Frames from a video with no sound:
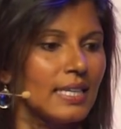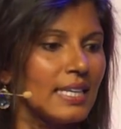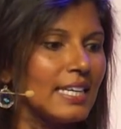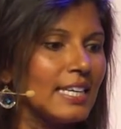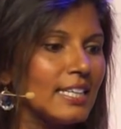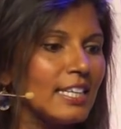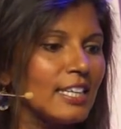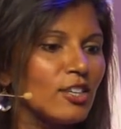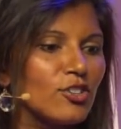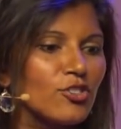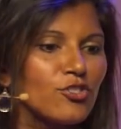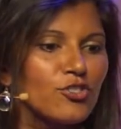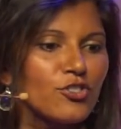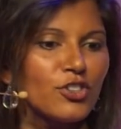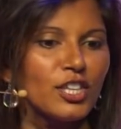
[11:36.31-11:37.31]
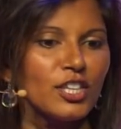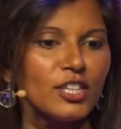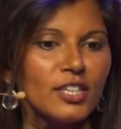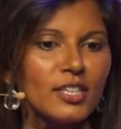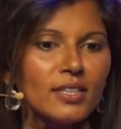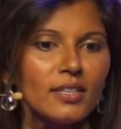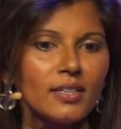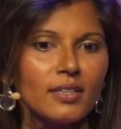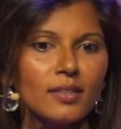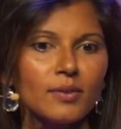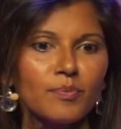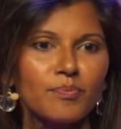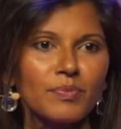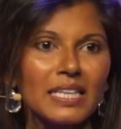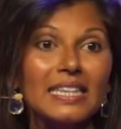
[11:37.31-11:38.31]
It is the
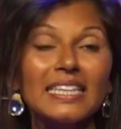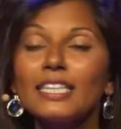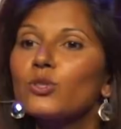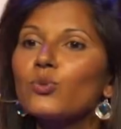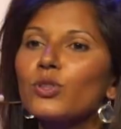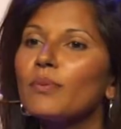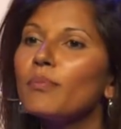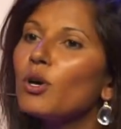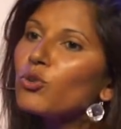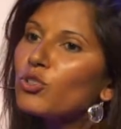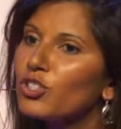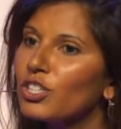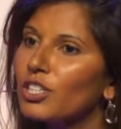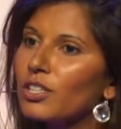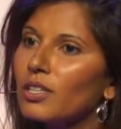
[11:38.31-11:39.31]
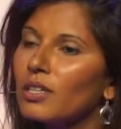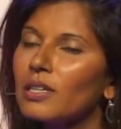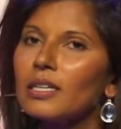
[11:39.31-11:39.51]
leads with emotion.